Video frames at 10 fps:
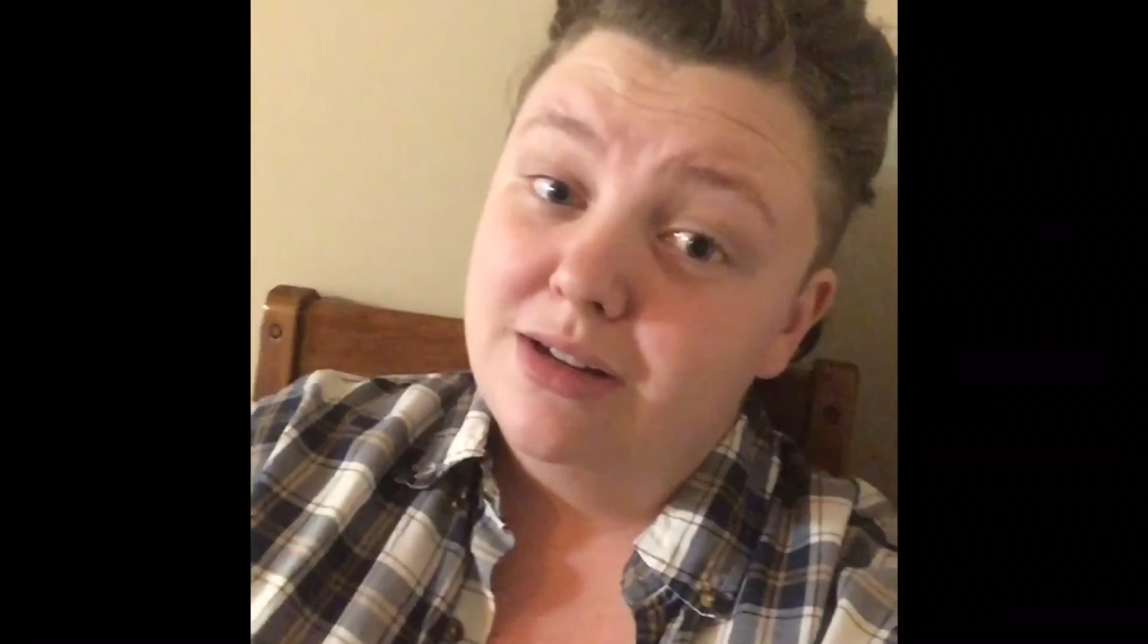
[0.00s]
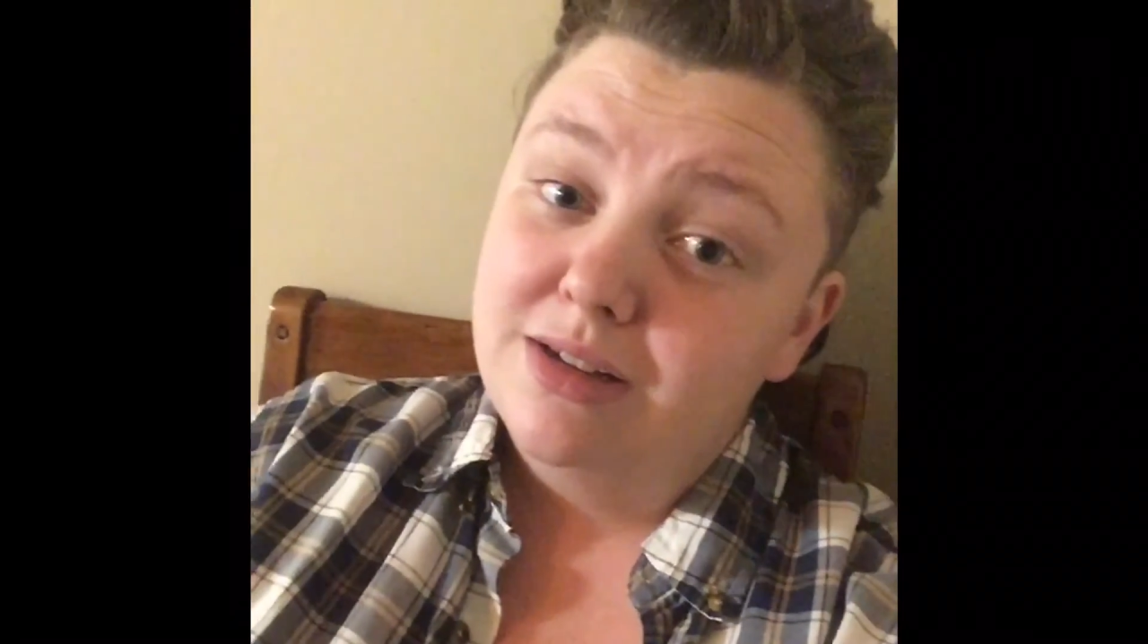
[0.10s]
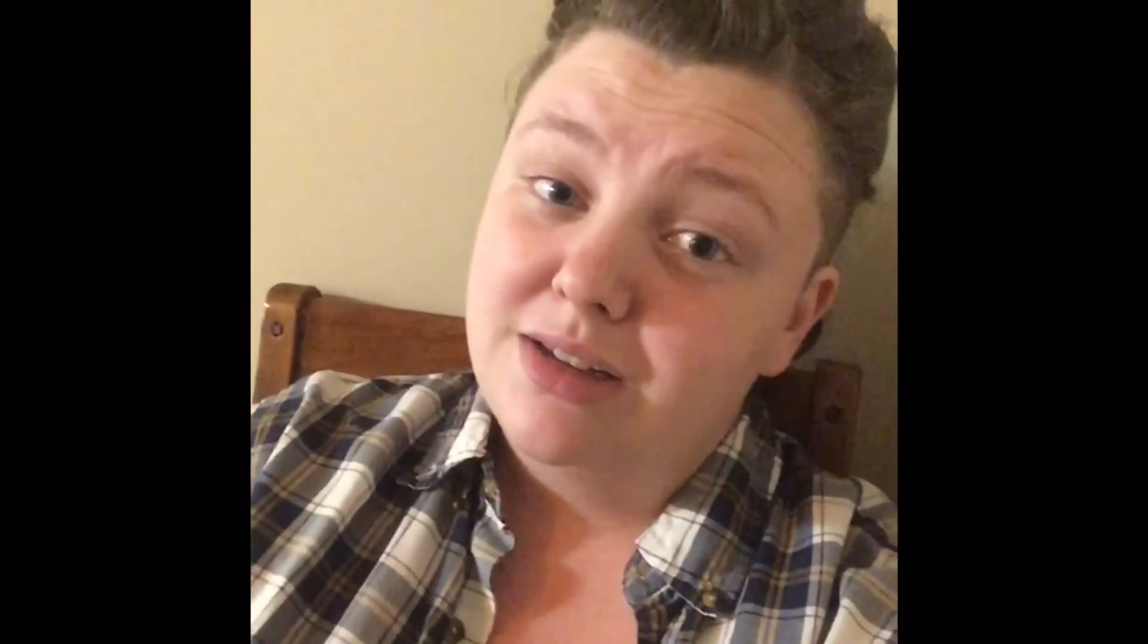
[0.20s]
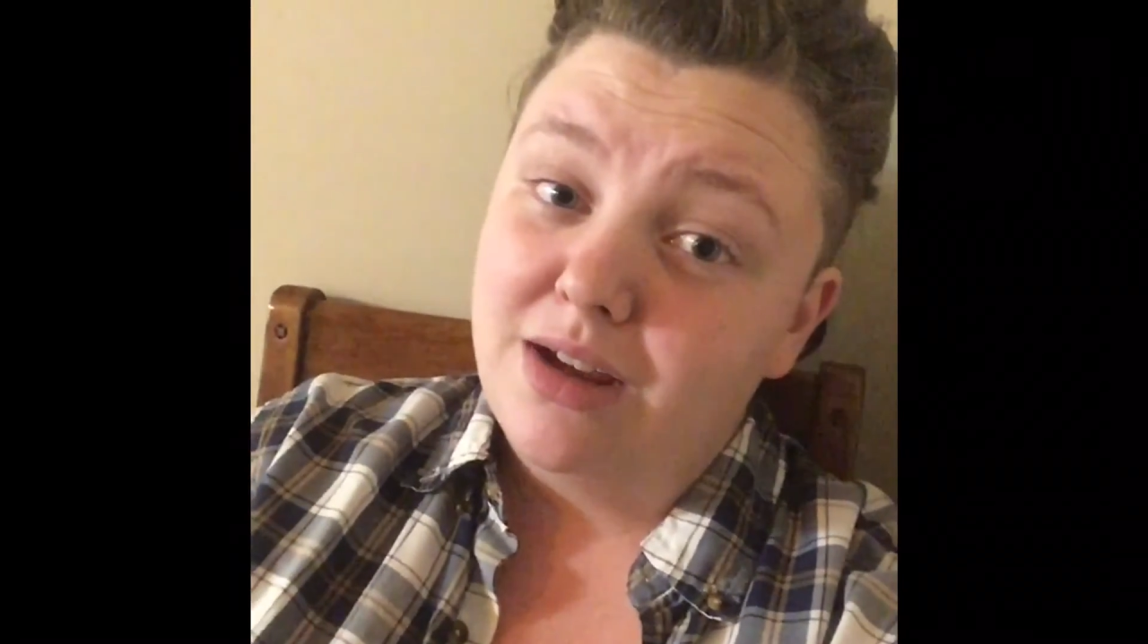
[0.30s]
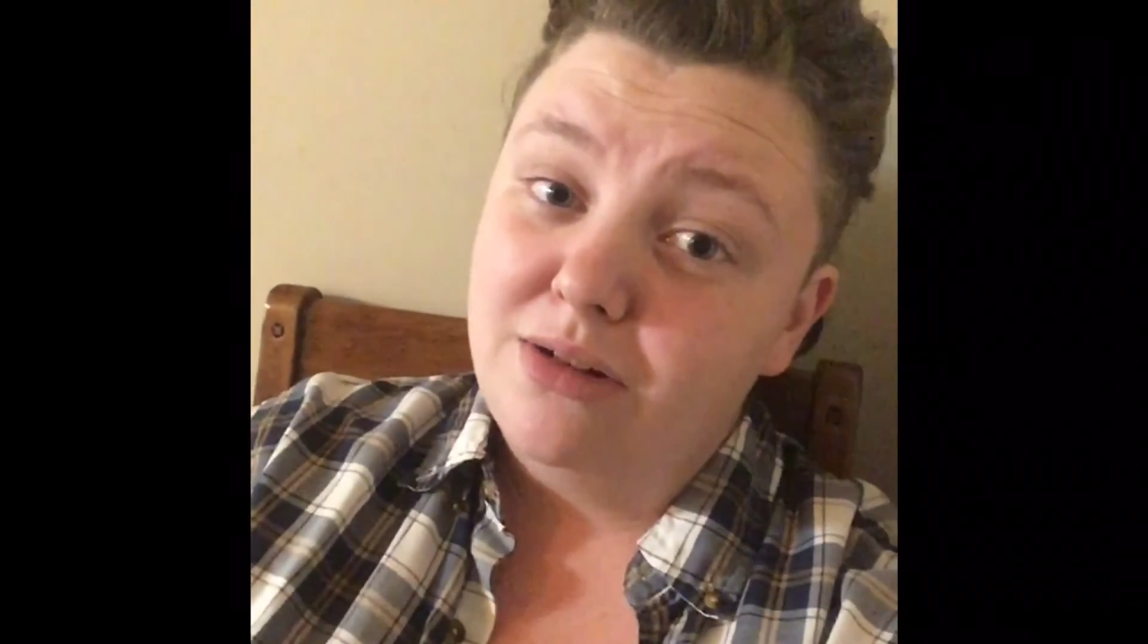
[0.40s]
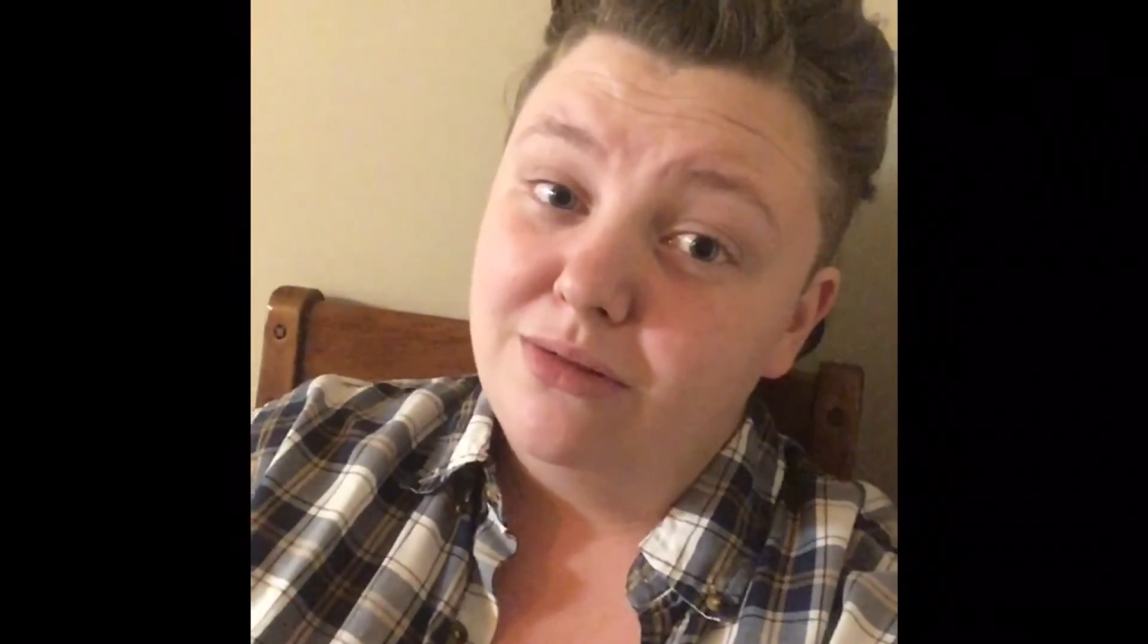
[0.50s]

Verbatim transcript: So